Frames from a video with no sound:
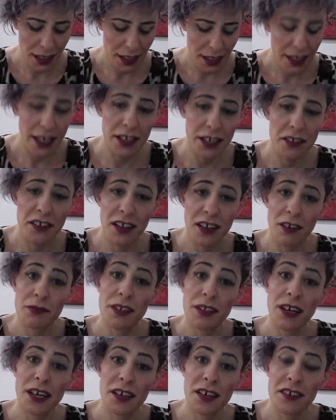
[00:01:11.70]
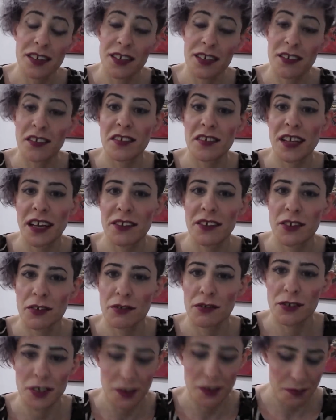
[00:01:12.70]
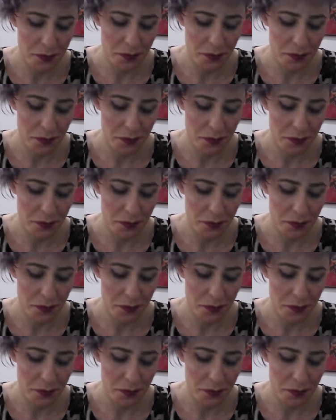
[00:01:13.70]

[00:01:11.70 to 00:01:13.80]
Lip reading: Get yourself nice and settled.